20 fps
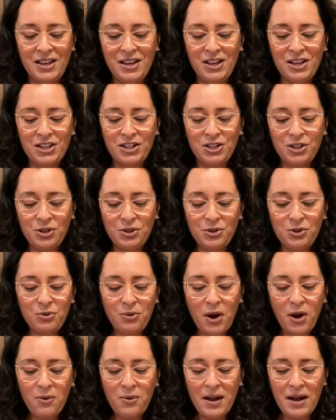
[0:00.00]
You
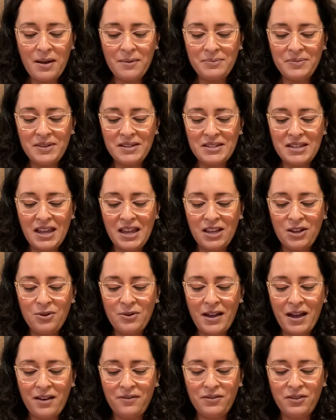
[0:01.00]
grow up the day you
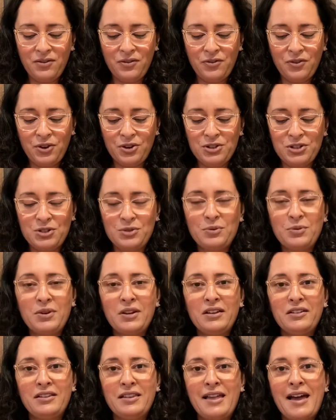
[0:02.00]
have the first
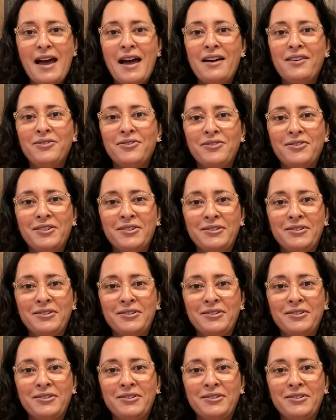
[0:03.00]
real laugh